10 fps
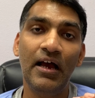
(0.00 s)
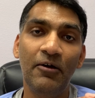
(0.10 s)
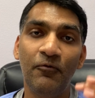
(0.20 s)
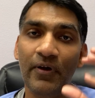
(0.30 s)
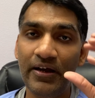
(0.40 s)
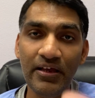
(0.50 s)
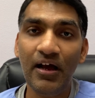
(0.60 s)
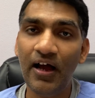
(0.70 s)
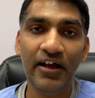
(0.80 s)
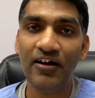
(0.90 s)
very
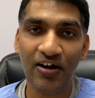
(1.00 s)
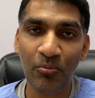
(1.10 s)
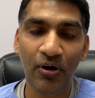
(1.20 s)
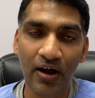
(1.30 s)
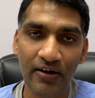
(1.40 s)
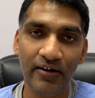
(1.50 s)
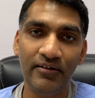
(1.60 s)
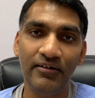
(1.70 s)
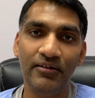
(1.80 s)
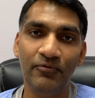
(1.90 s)
high
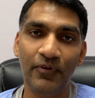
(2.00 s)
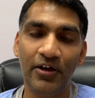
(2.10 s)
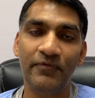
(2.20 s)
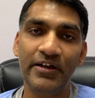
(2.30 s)
carbohydrate way of